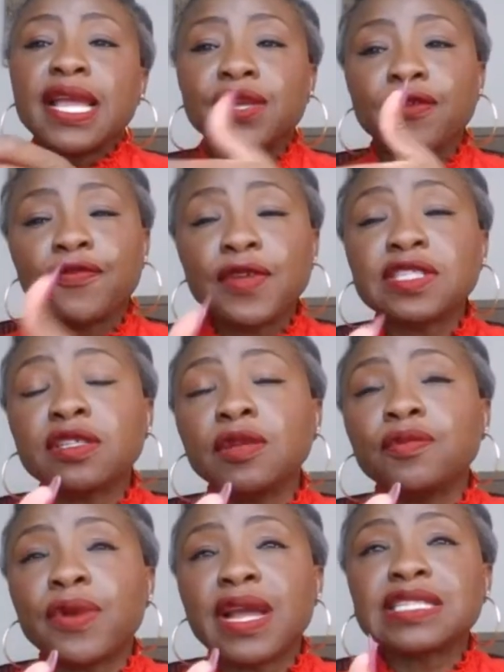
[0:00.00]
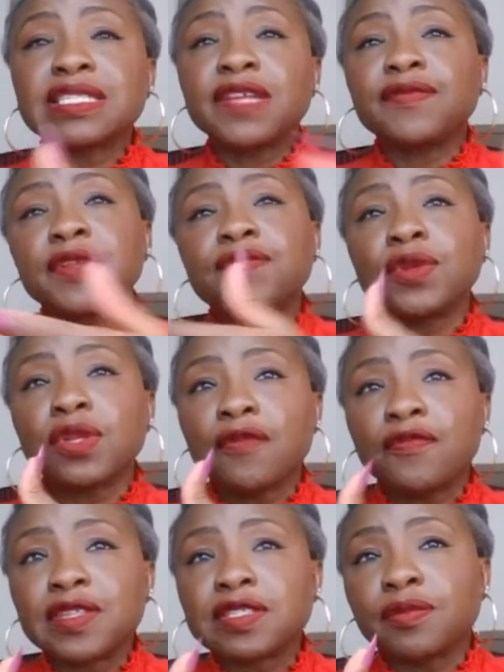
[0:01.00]
you're physically present, even if you're
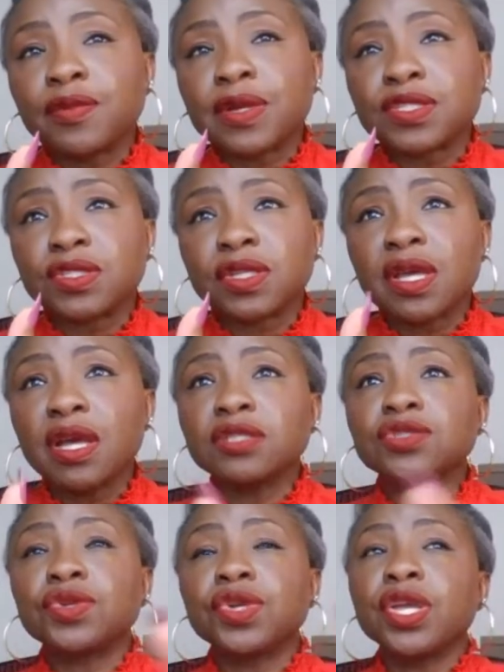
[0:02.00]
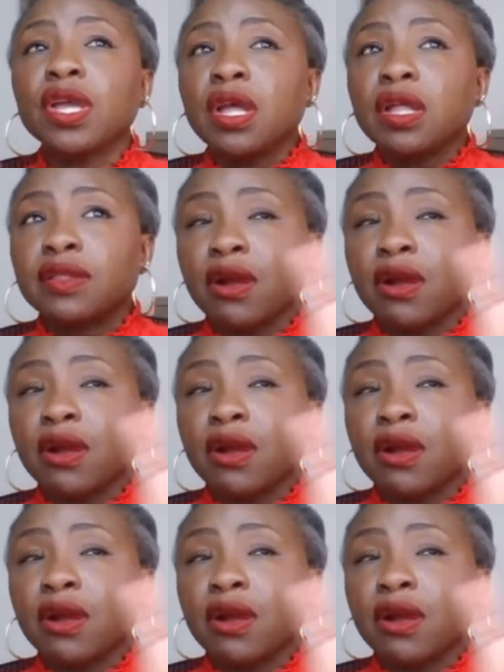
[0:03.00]
not physically present in the country,